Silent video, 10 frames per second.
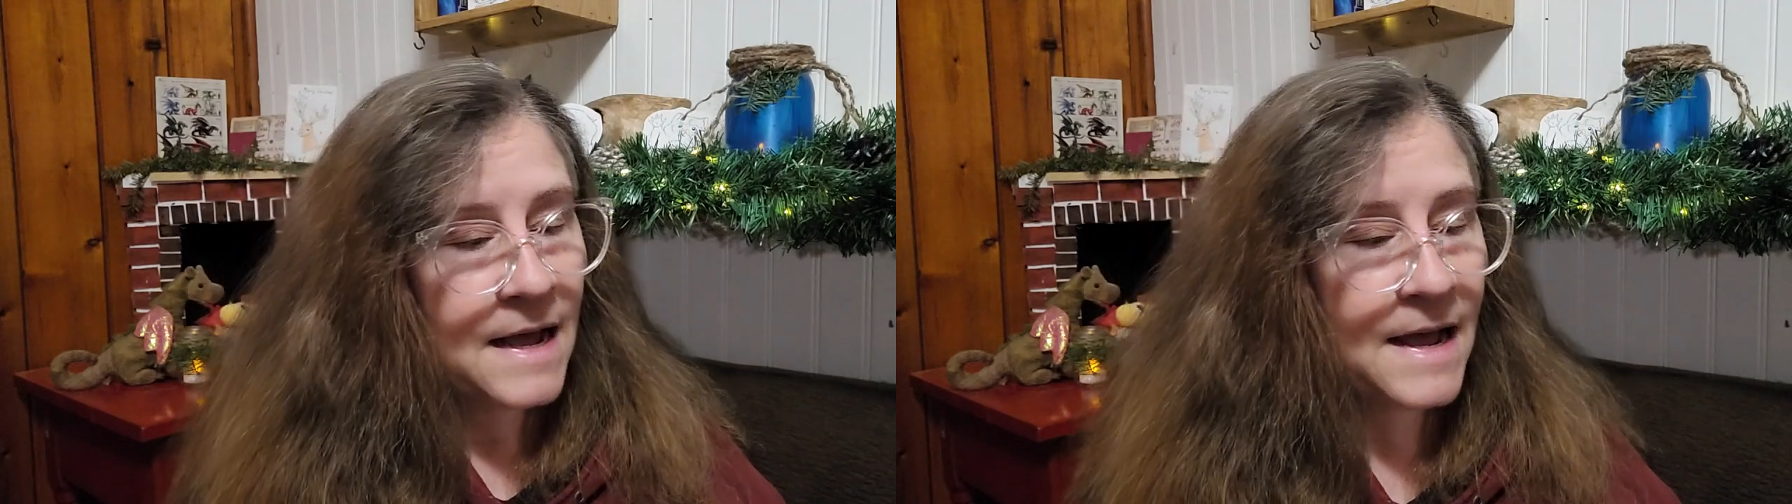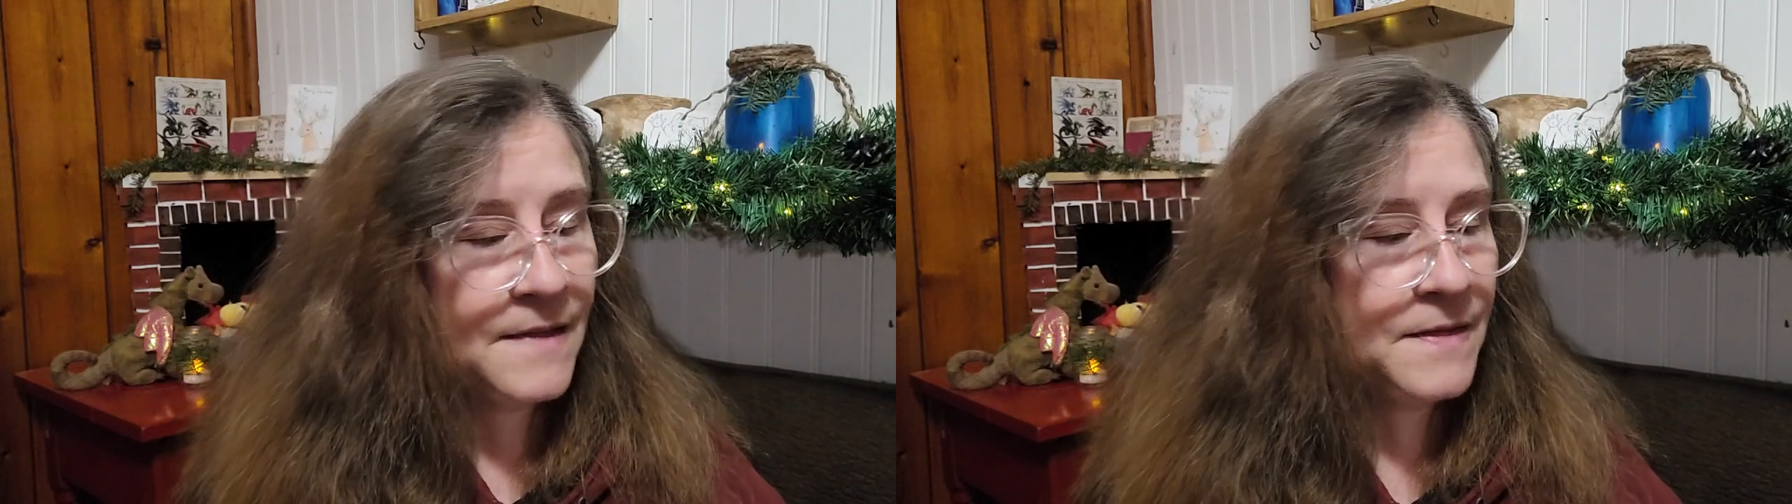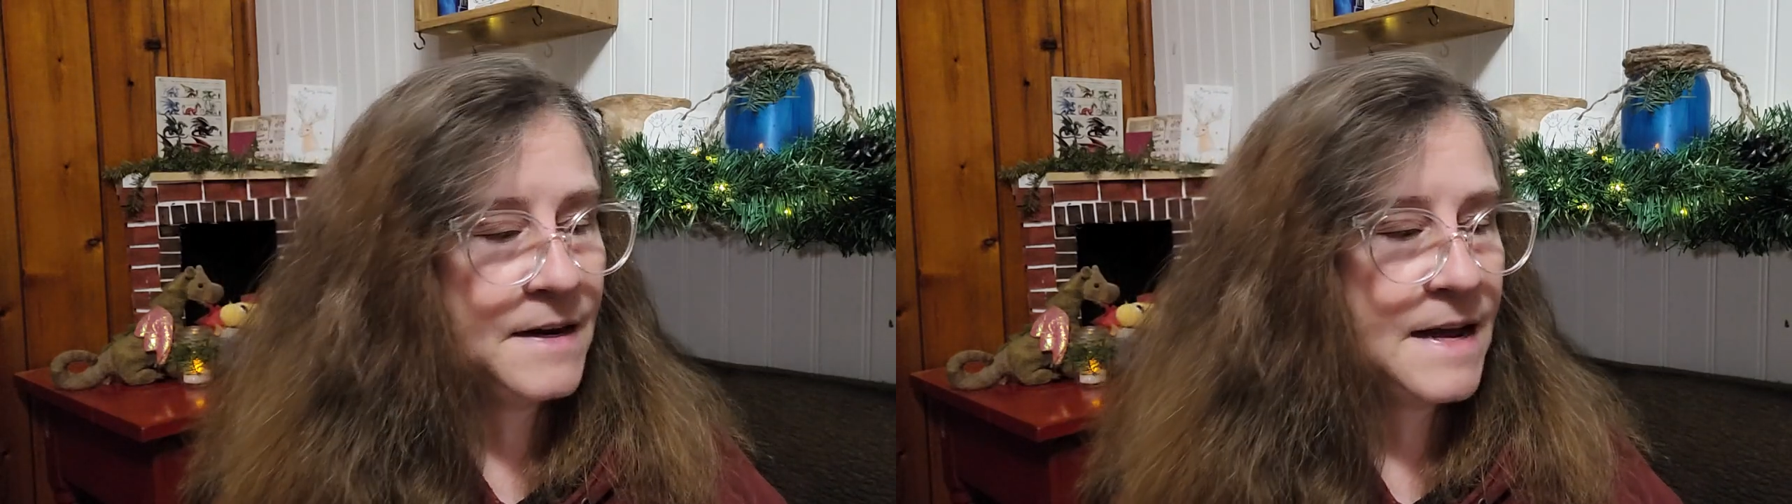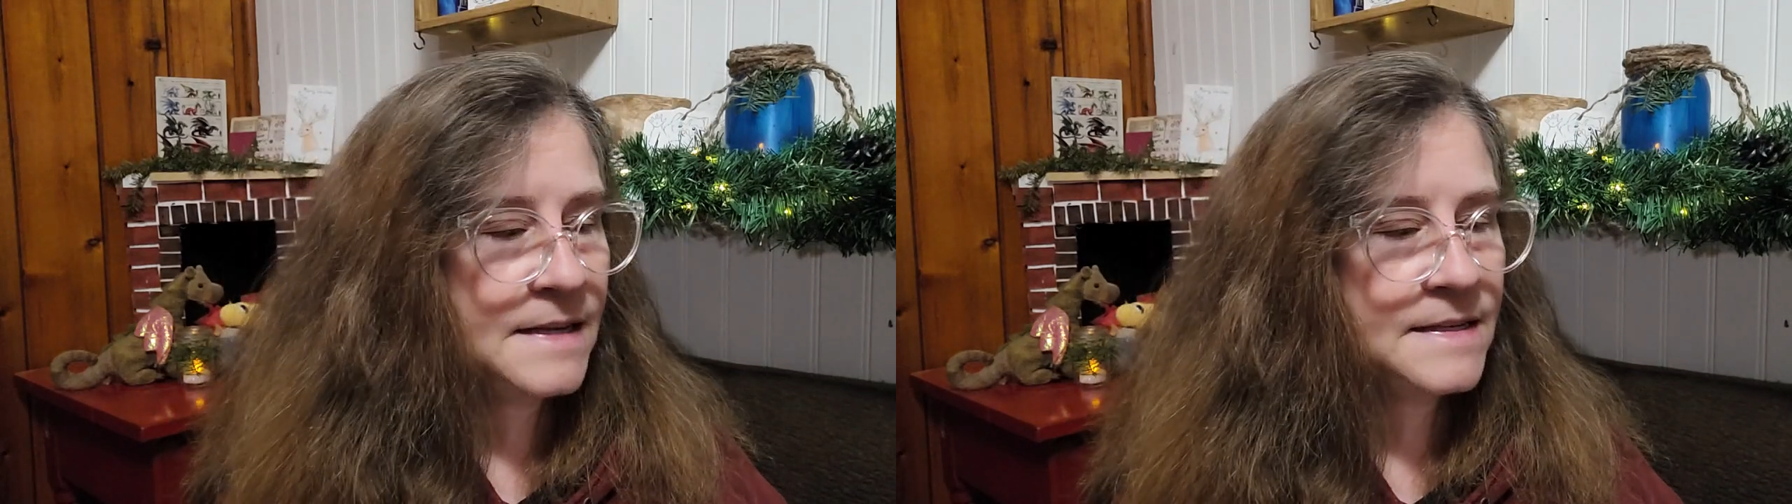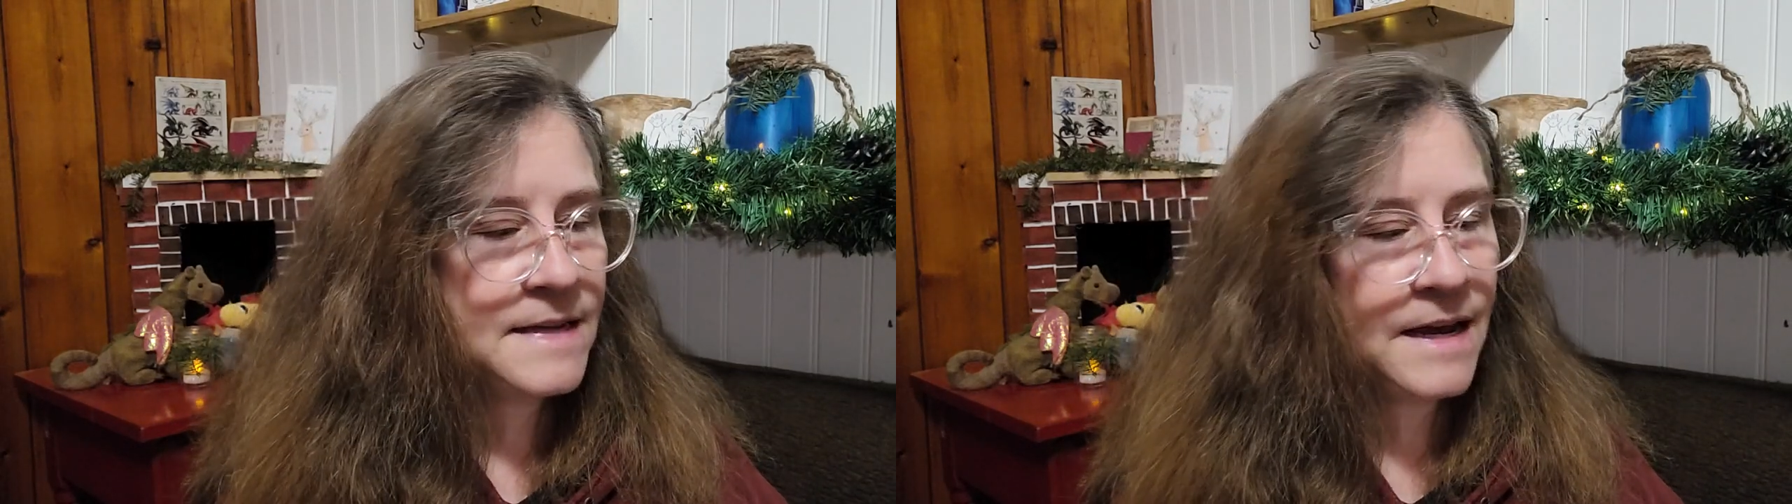and the
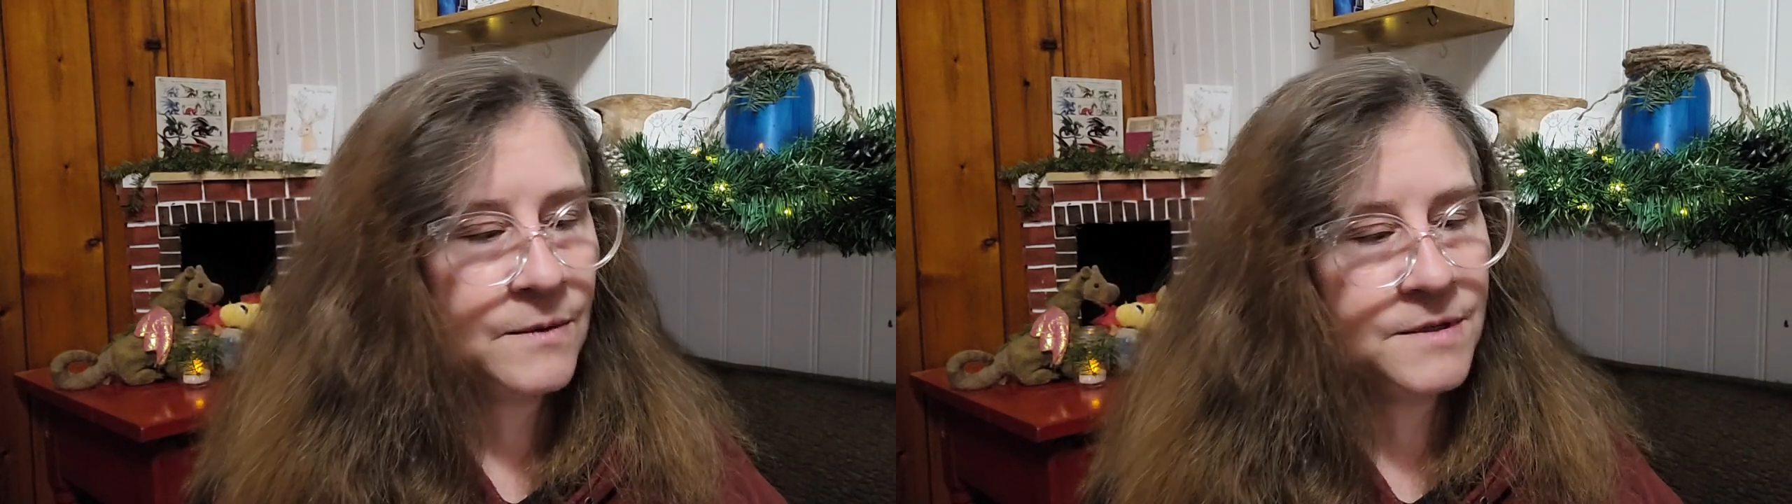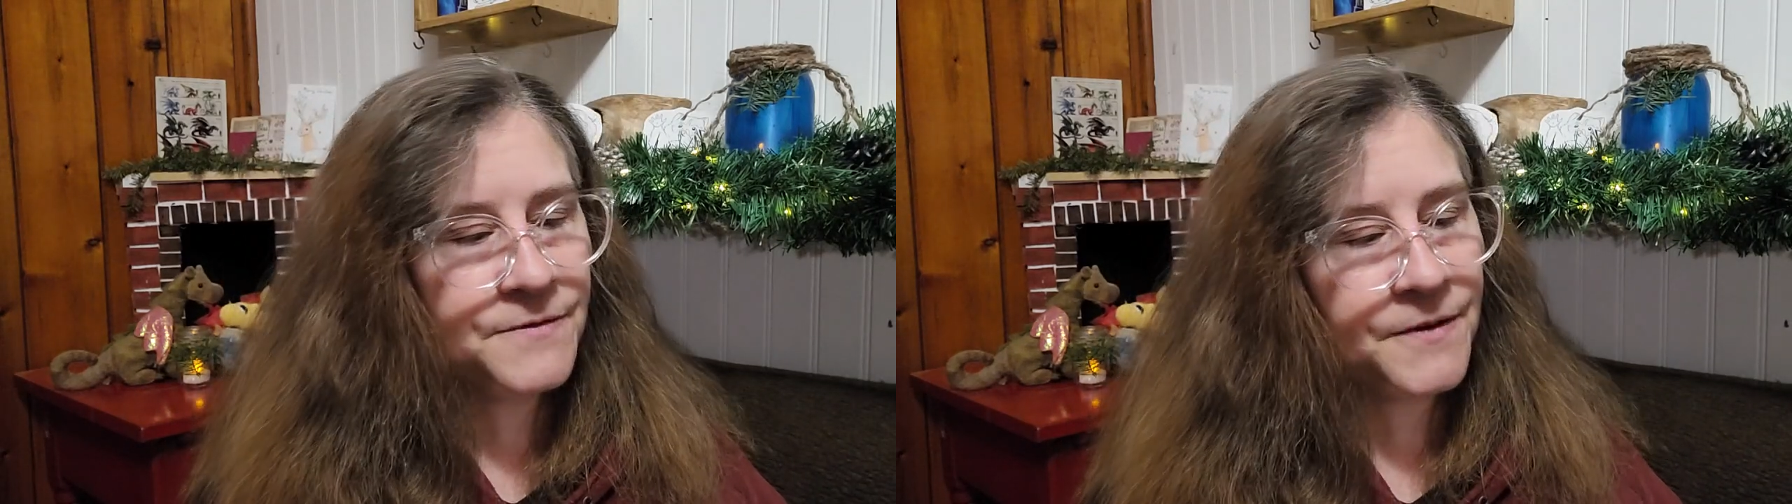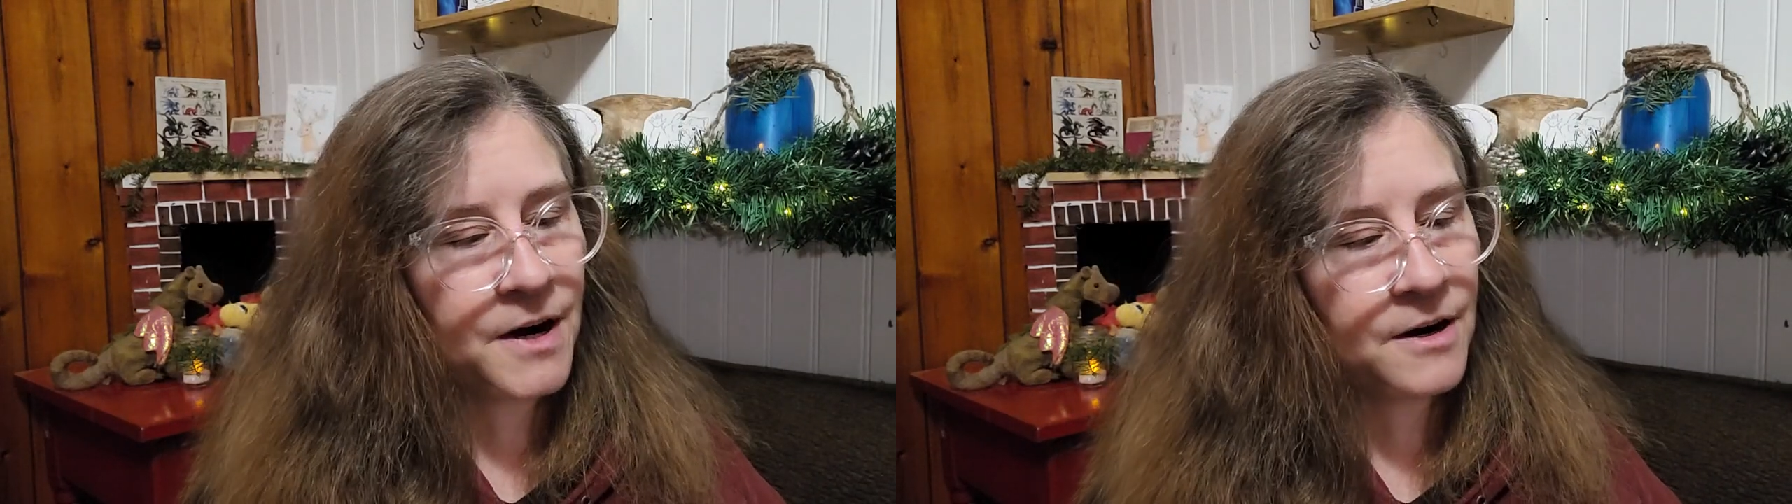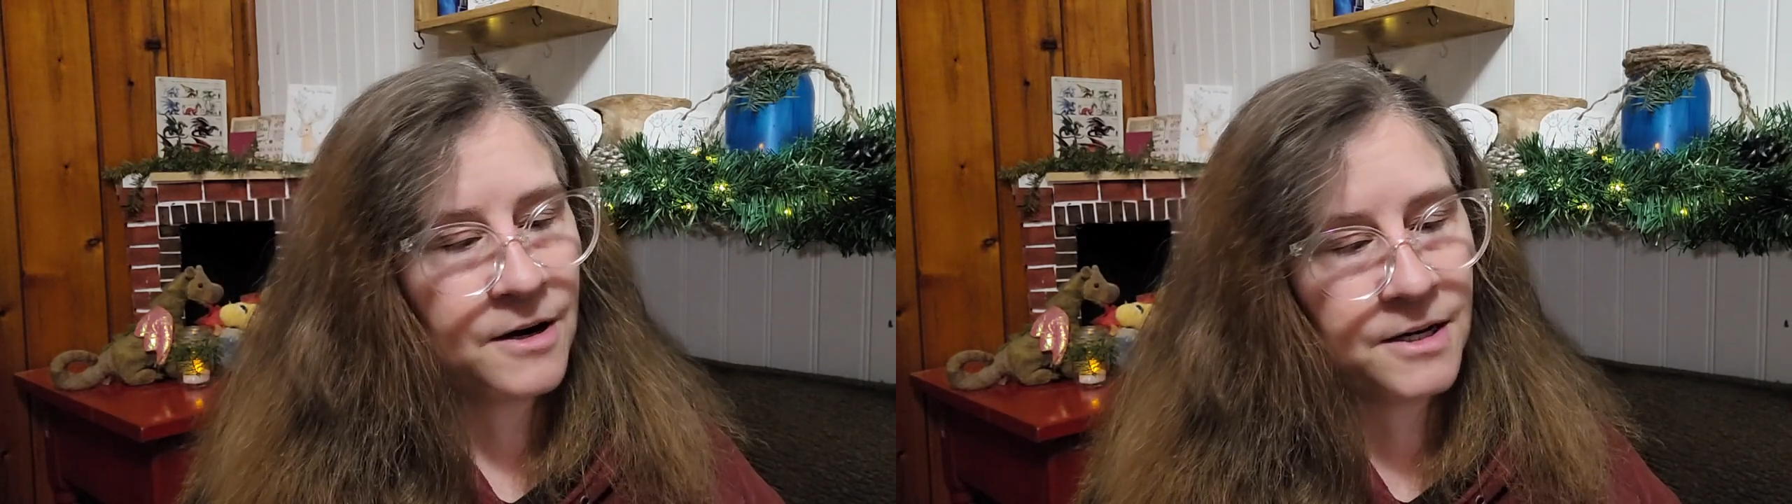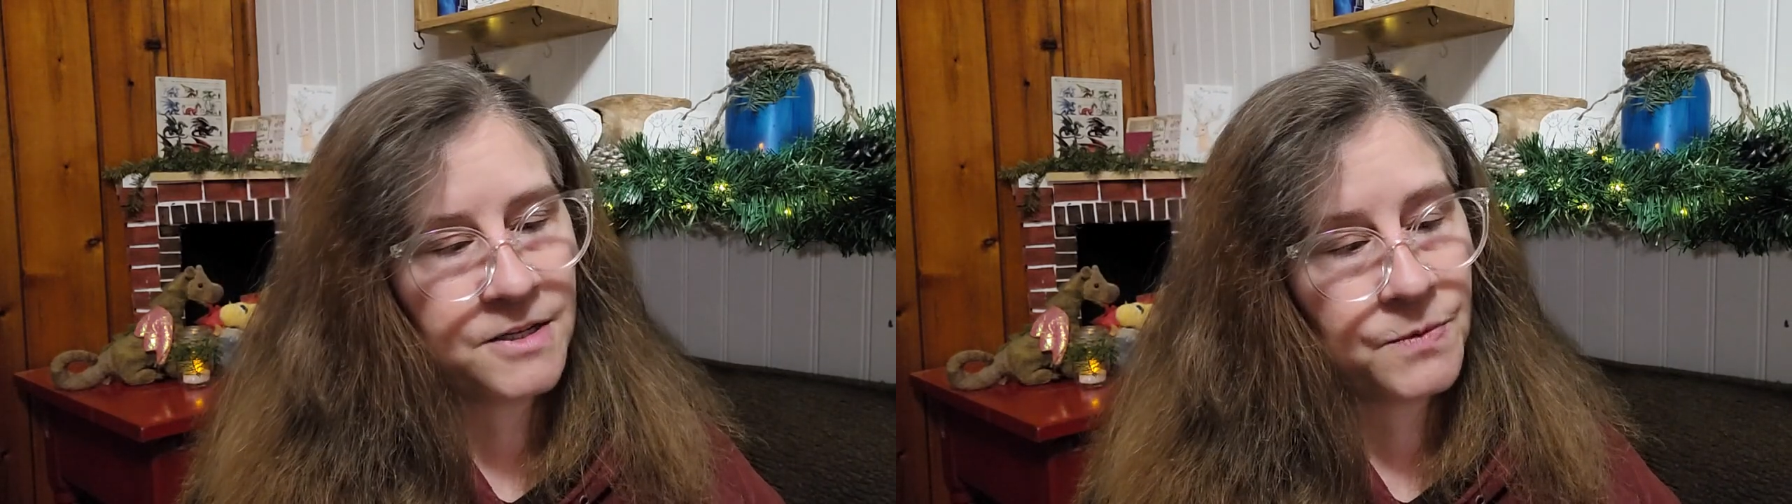next day was far
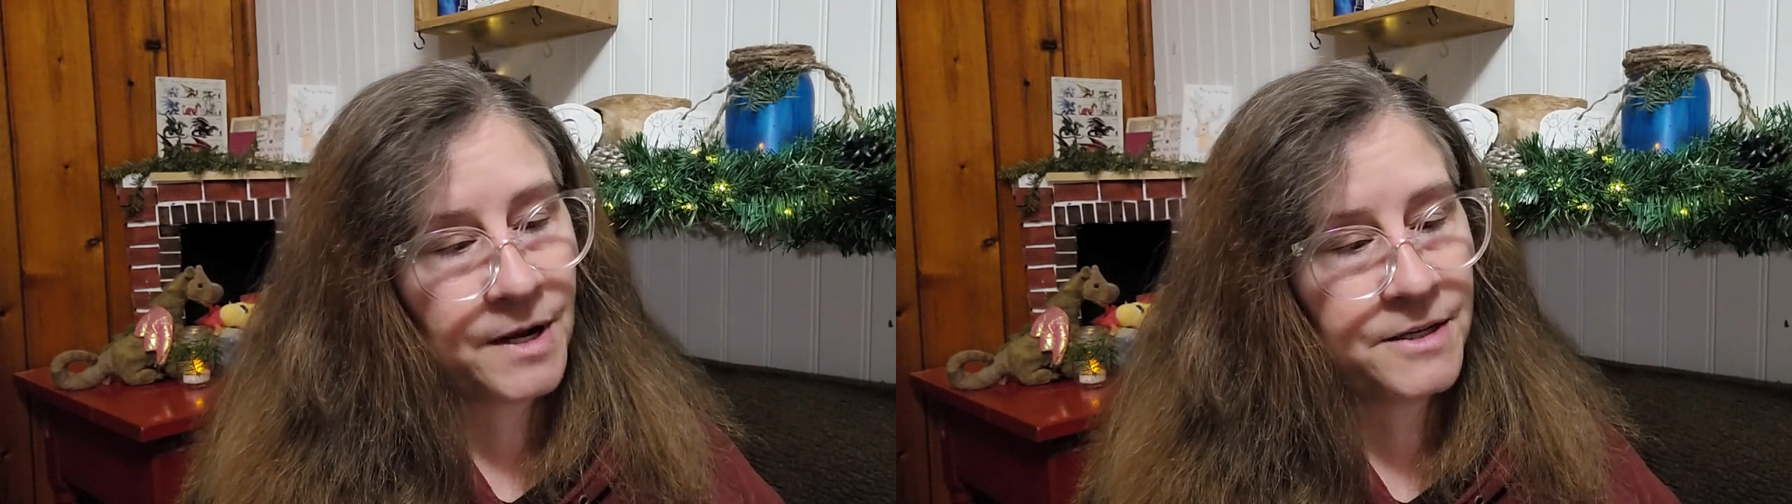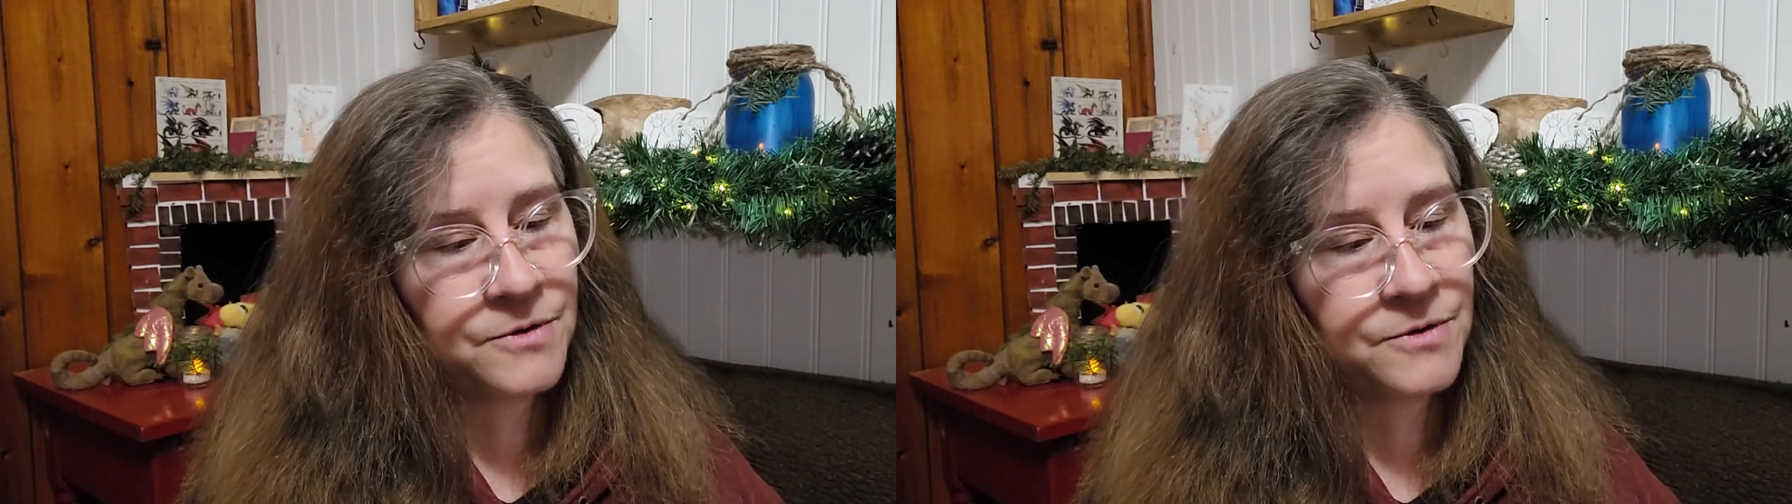on its way